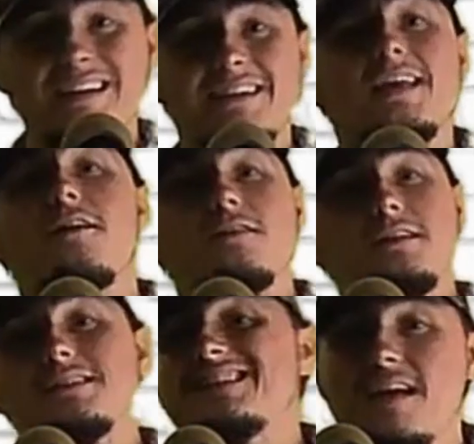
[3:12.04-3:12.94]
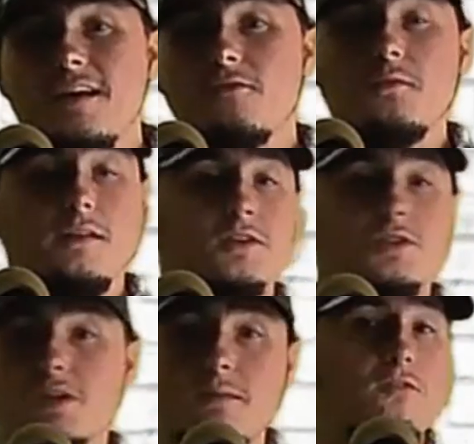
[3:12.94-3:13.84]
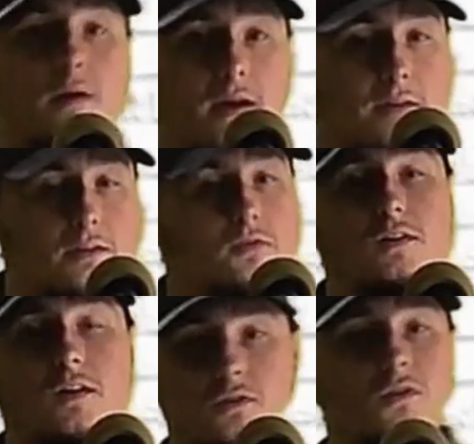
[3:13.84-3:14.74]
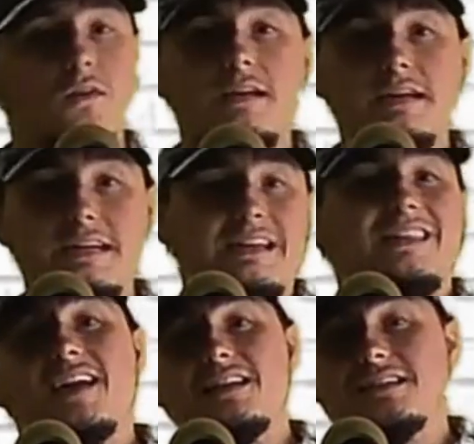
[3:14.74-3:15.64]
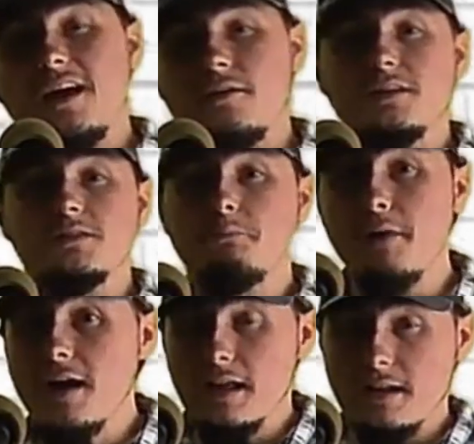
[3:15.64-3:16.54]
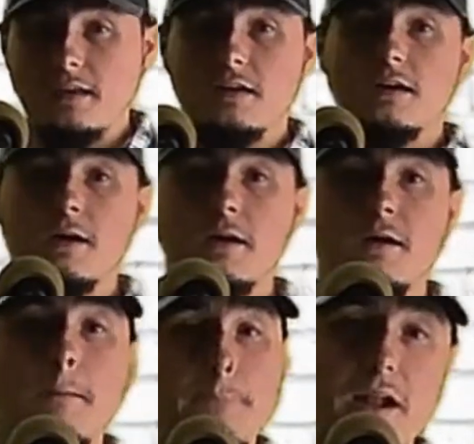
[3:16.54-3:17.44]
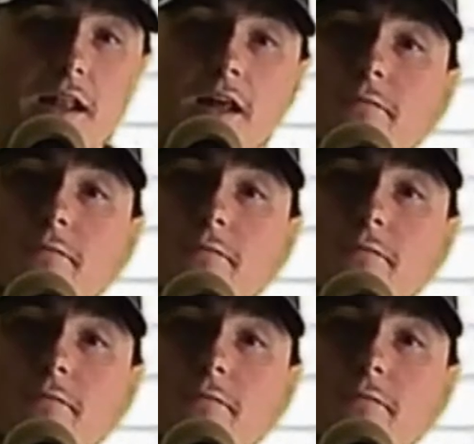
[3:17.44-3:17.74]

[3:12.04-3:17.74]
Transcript: that's how it is in every relationship. Everybody I've ever talked to, that is how it is. But I love